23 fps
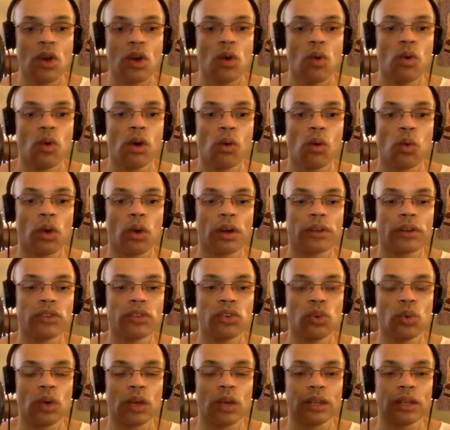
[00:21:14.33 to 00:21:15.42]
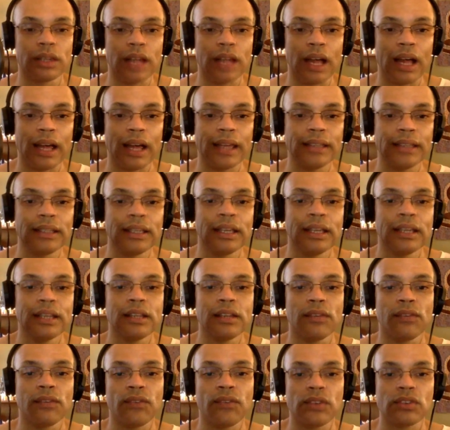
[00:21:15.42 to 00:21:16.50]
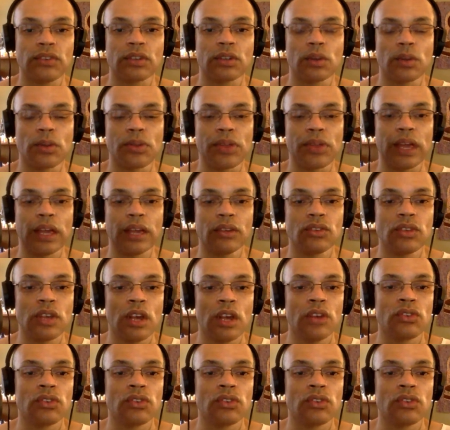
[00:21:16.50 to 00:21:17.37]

will work to align the physical things